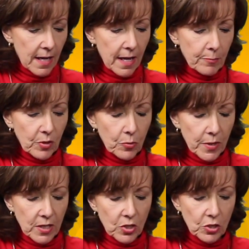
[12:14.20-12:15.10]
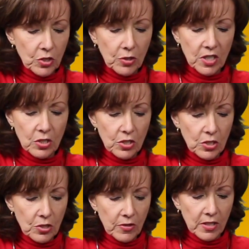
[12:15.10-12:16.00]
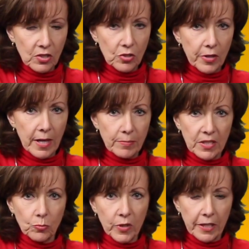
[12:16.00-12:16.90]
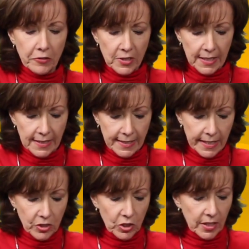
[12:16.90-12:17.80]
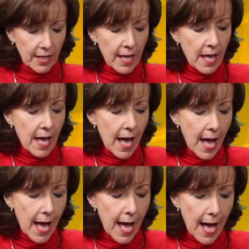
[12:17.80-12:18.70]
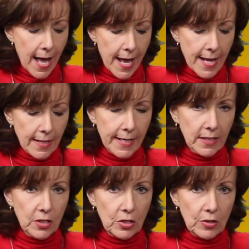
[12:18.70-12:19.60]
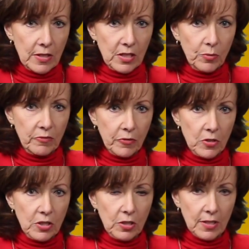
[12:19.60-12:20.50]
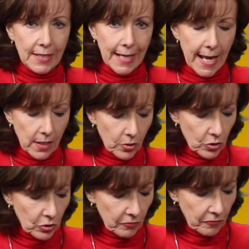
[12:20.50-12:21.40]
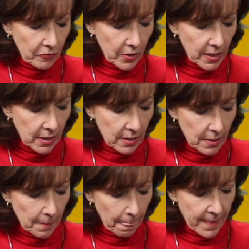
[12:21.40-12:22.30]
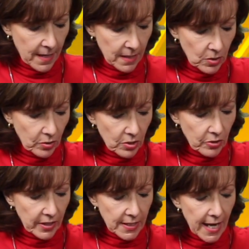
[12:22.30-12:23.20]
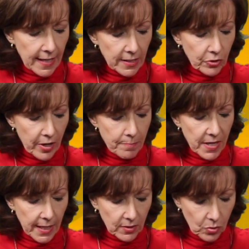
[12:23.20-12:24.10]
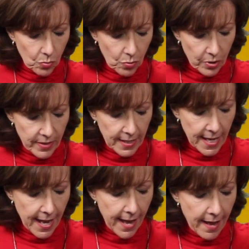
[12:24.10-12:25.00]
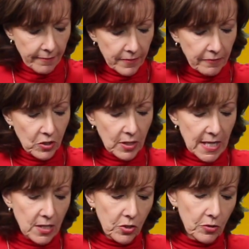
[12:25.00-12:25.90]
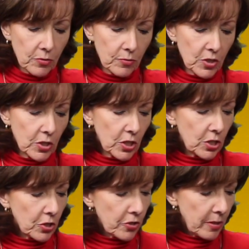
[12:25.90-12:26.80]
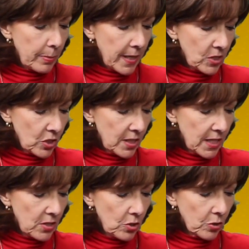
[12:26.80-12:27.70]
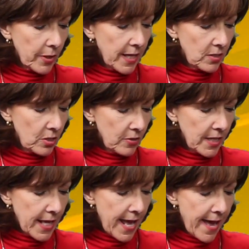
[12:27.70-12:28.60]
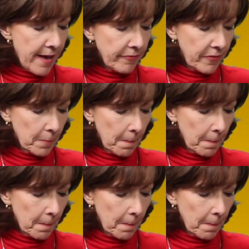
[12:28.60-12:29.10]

I'm going to, you can do the straps in whatever succession. I like to do this one first because it anchors your foot. You can do the Talus Strap next, or the calf. If you need to secure the patient in, you can go ahead and do the calf.